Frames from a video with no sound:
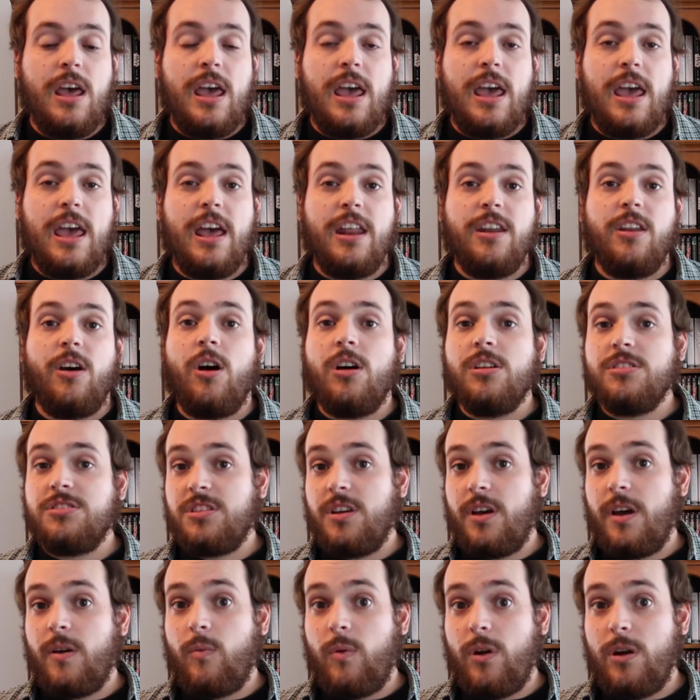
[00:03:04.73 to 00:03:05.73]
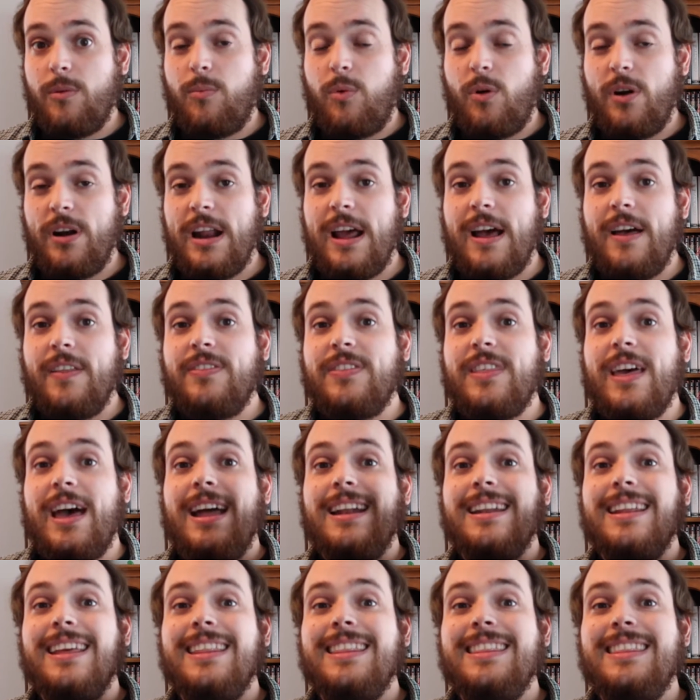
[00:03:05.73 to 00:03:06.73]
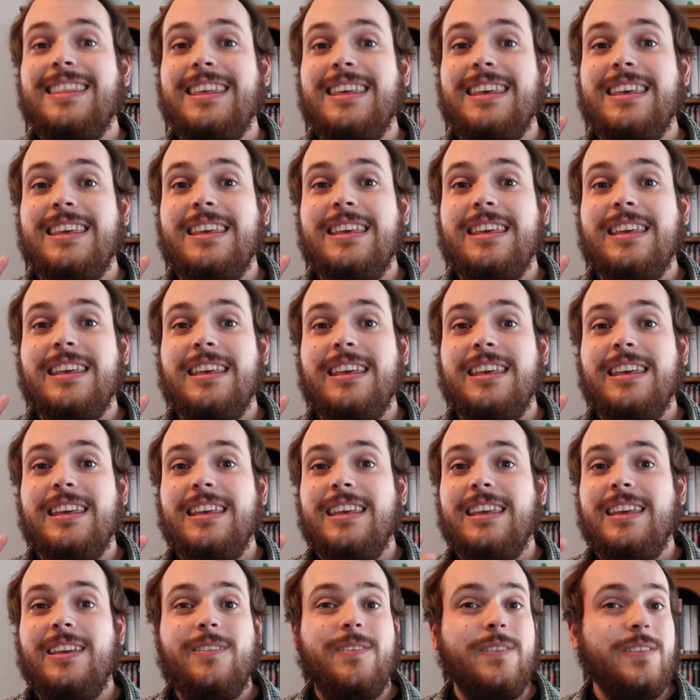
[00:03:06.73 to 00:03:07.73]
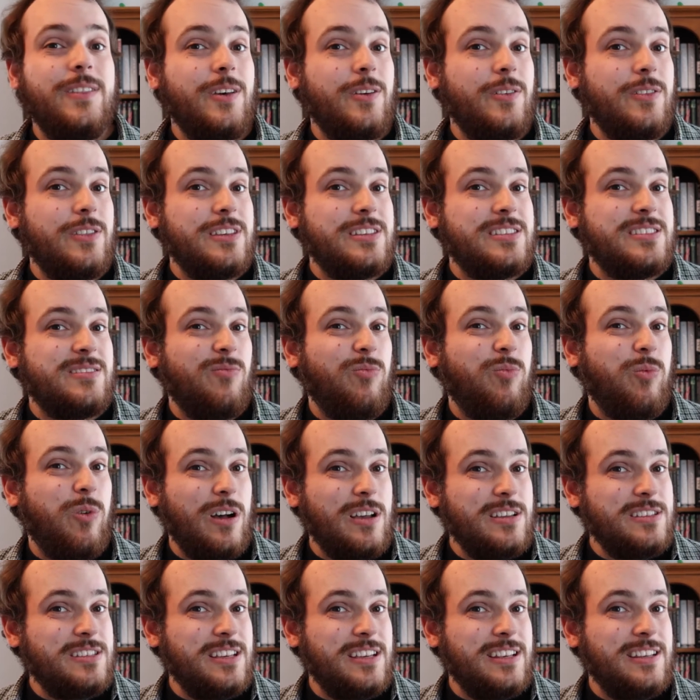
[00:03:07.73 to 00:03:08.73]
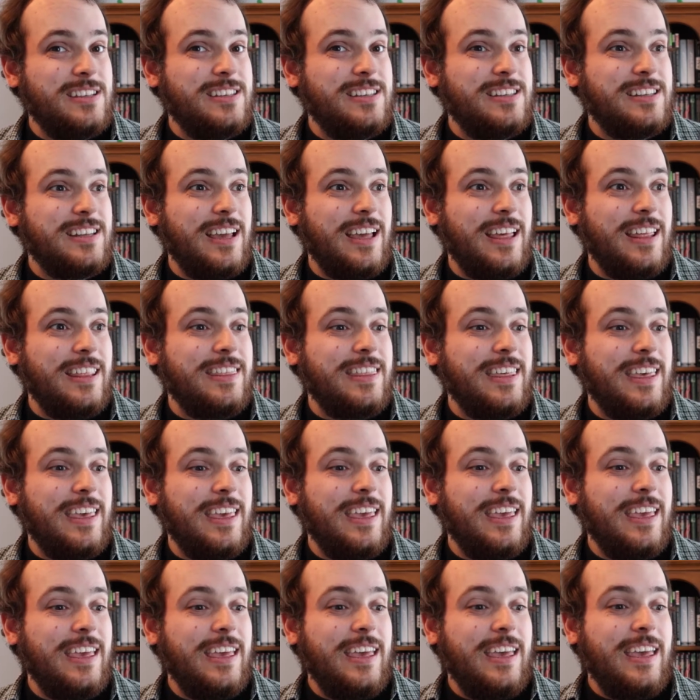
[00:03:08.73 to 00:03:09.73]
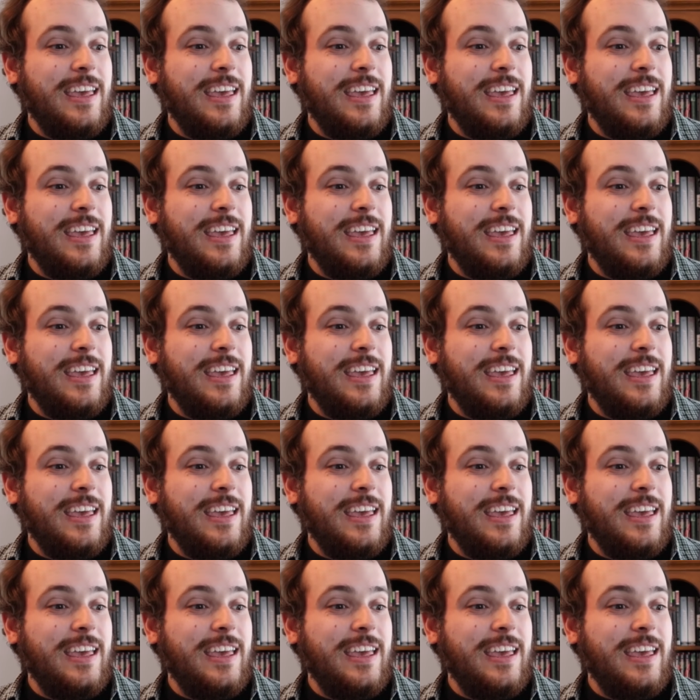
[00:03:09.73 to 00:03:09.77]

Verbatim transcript: And also, I want to point out that the even though this wasn't a thing,